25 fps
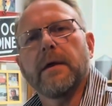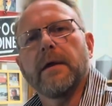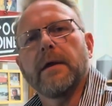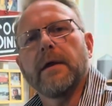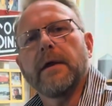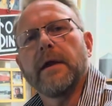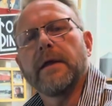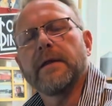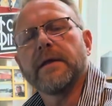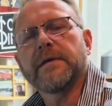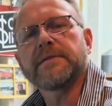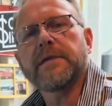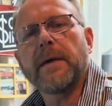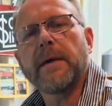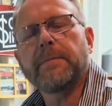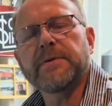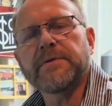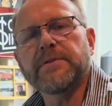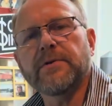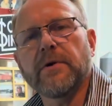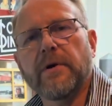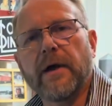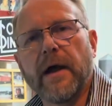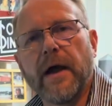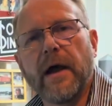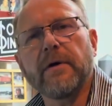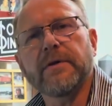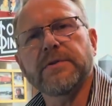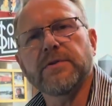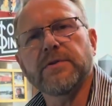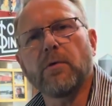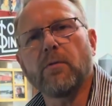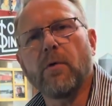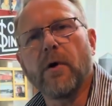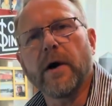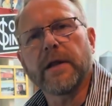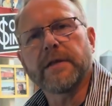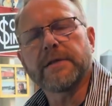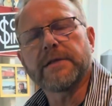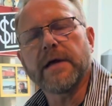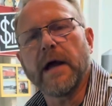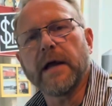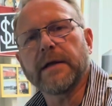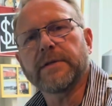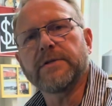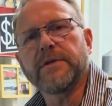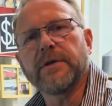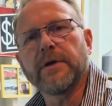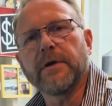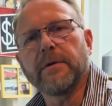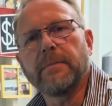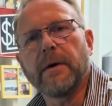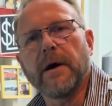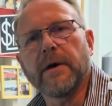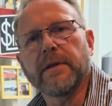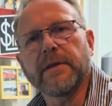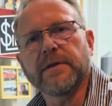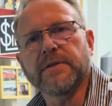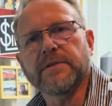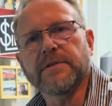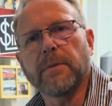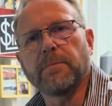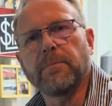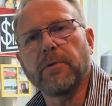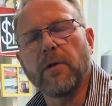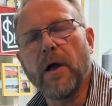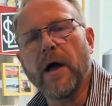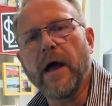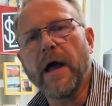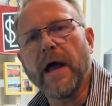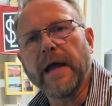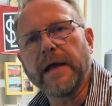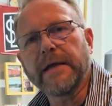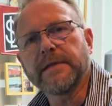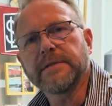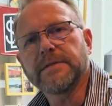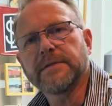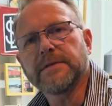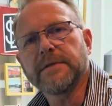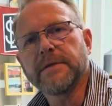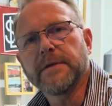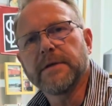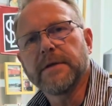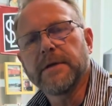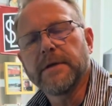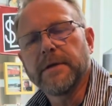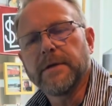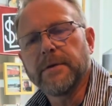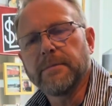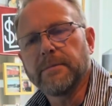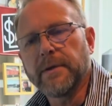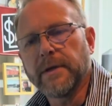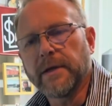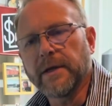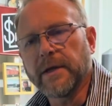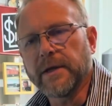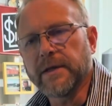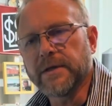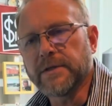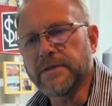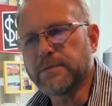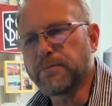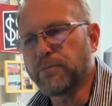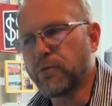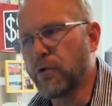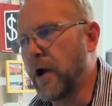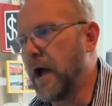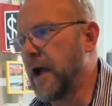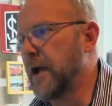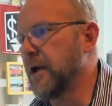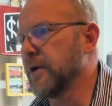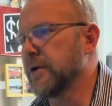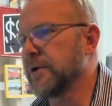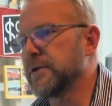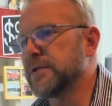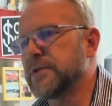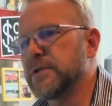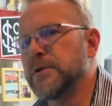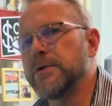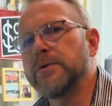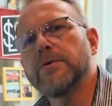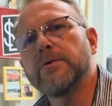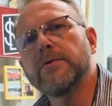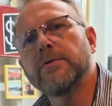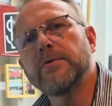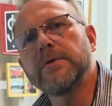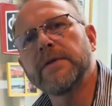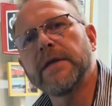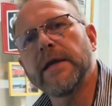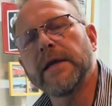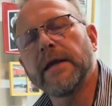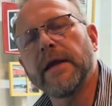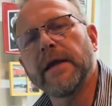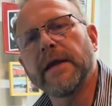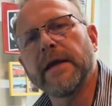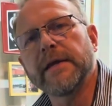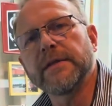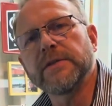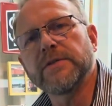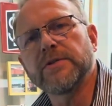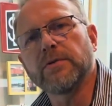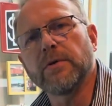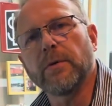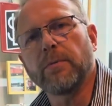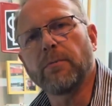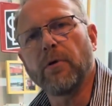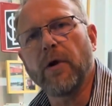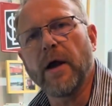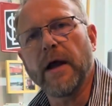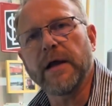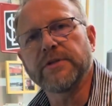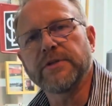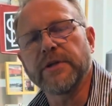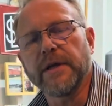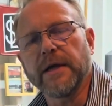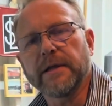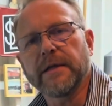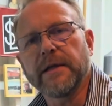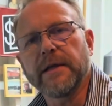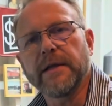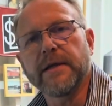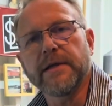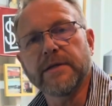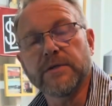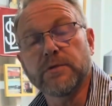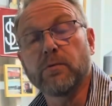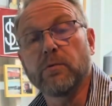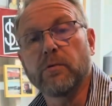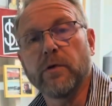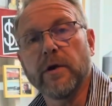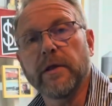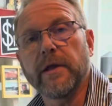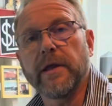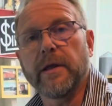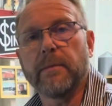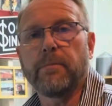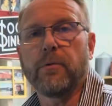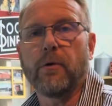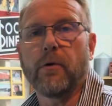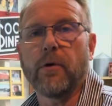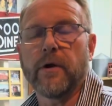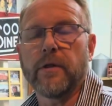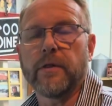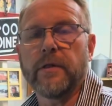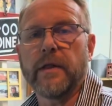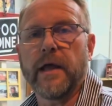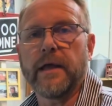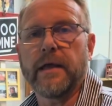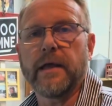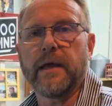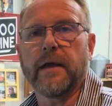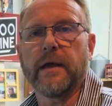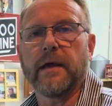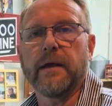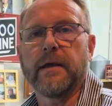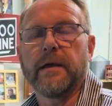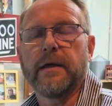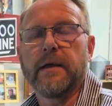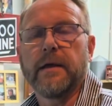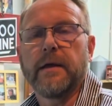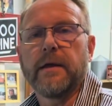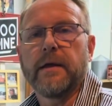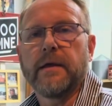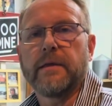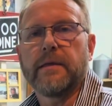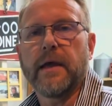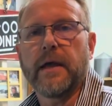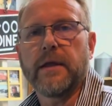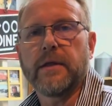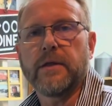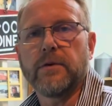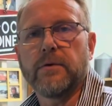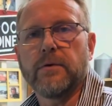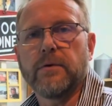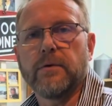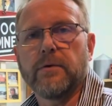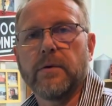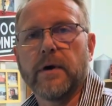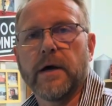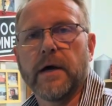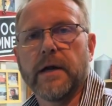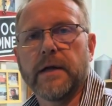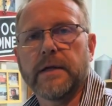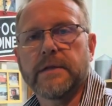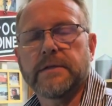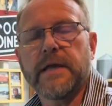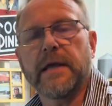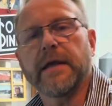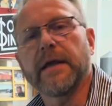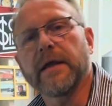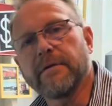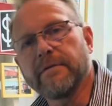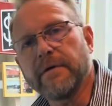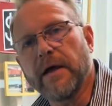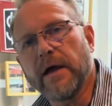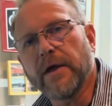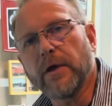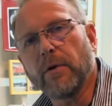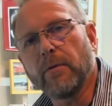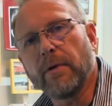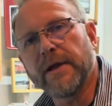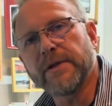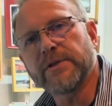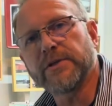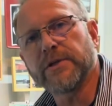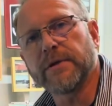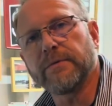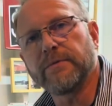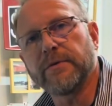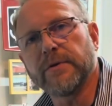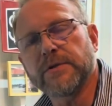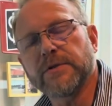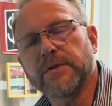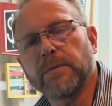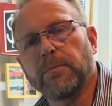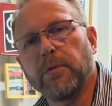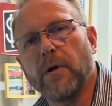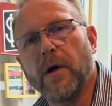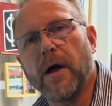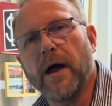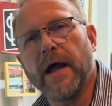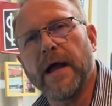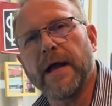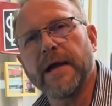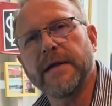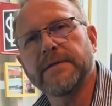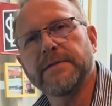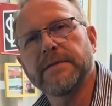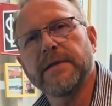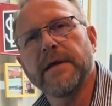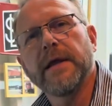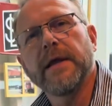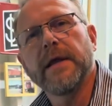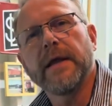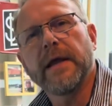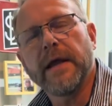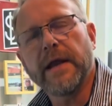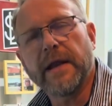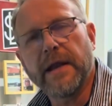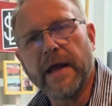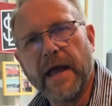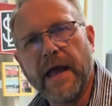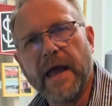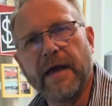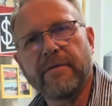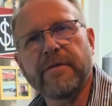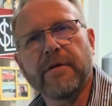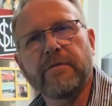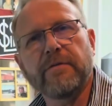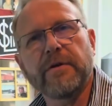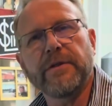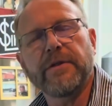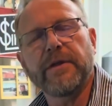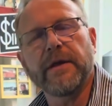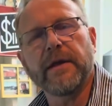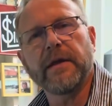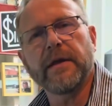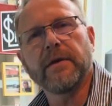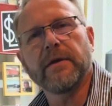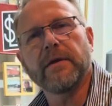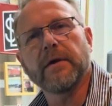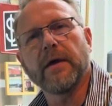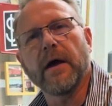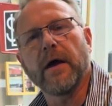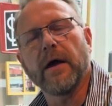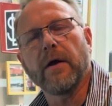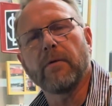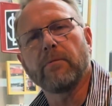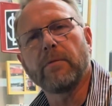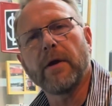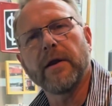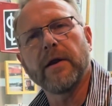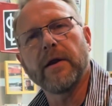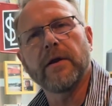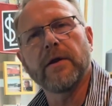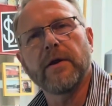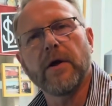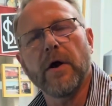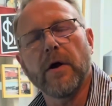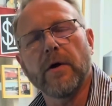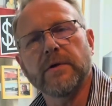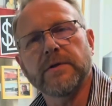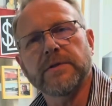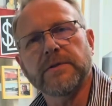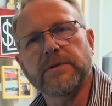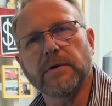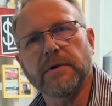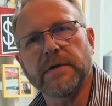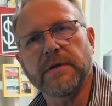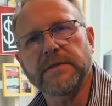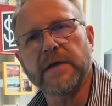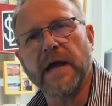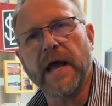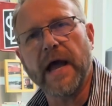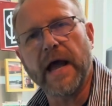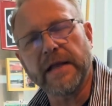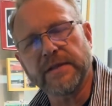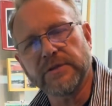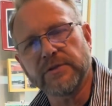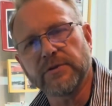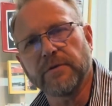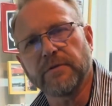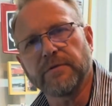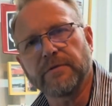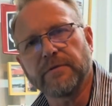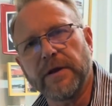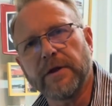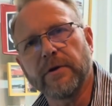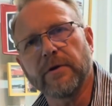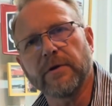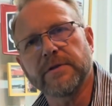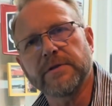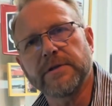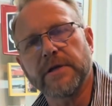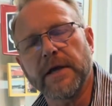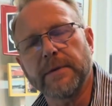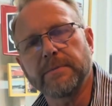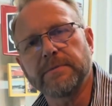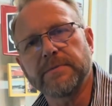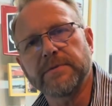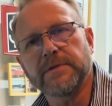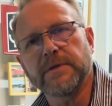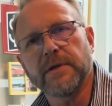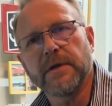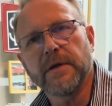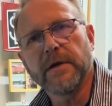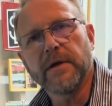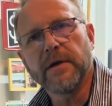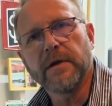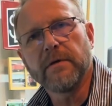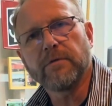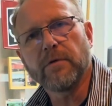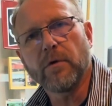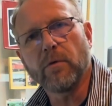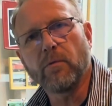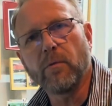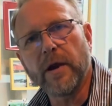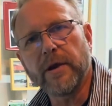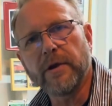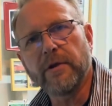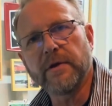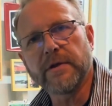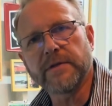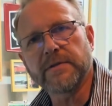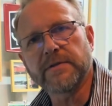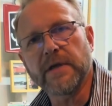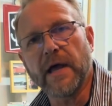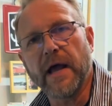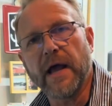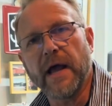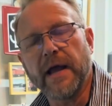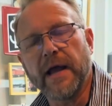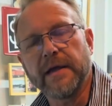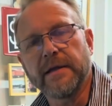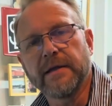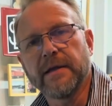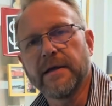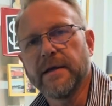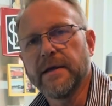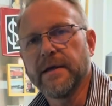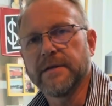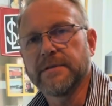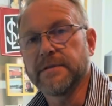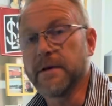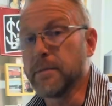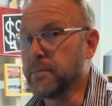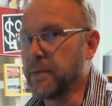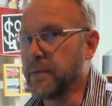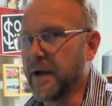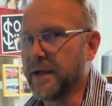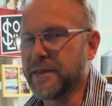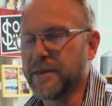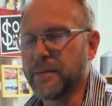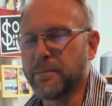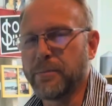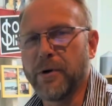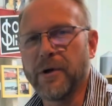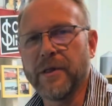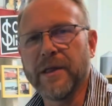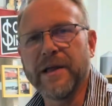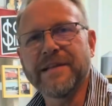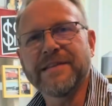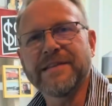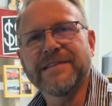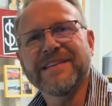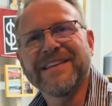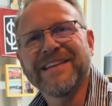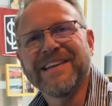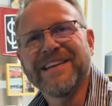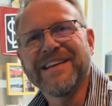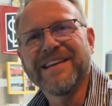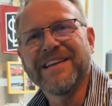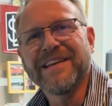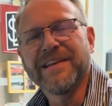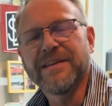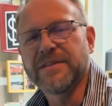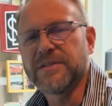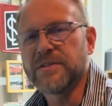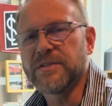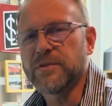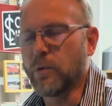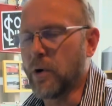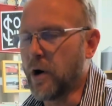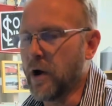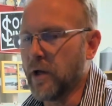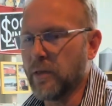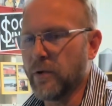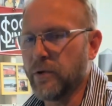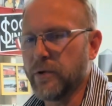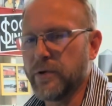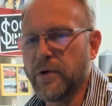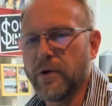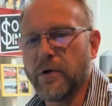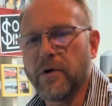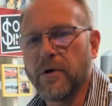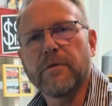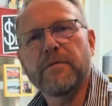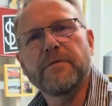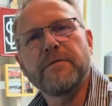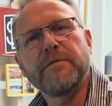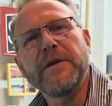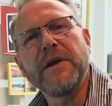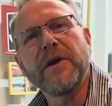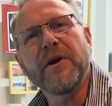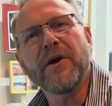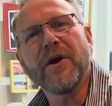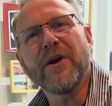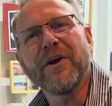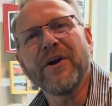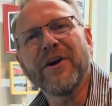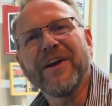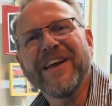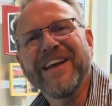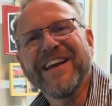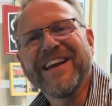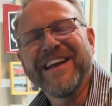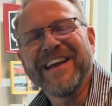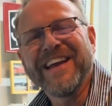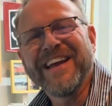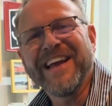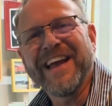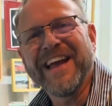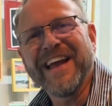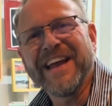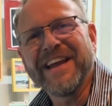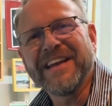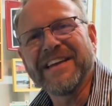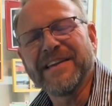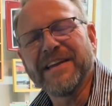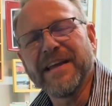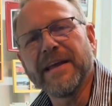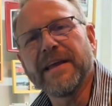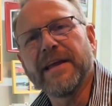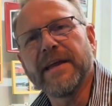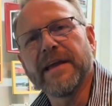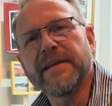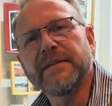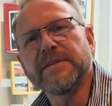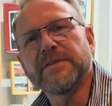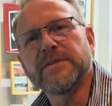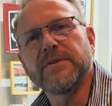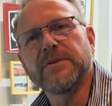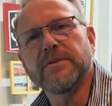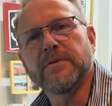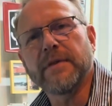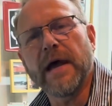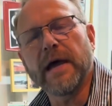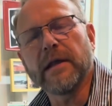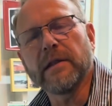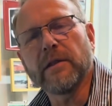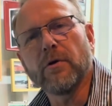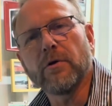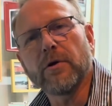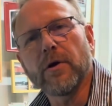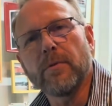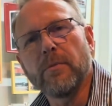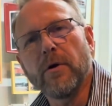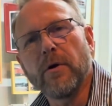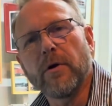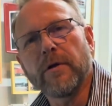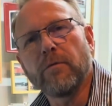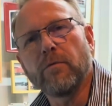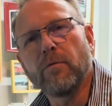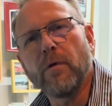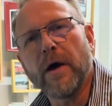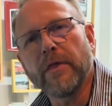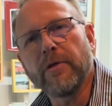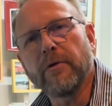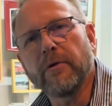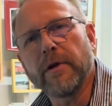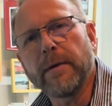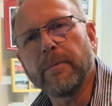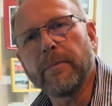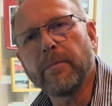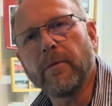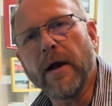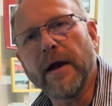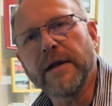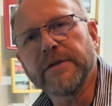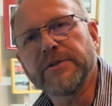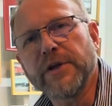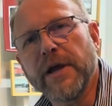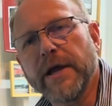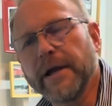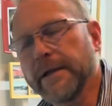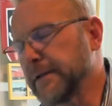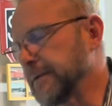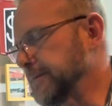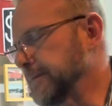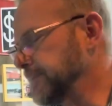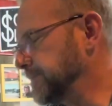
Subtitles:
In this episode, I also want to talk to you about the supplies, because prior to digging into a project, it is really important that you take an evaluation of your supplies and have everything ready to go so it's at your fingertips for when you decide to bite the bullet, swallow your fear, and dig into that locomotive weathering project.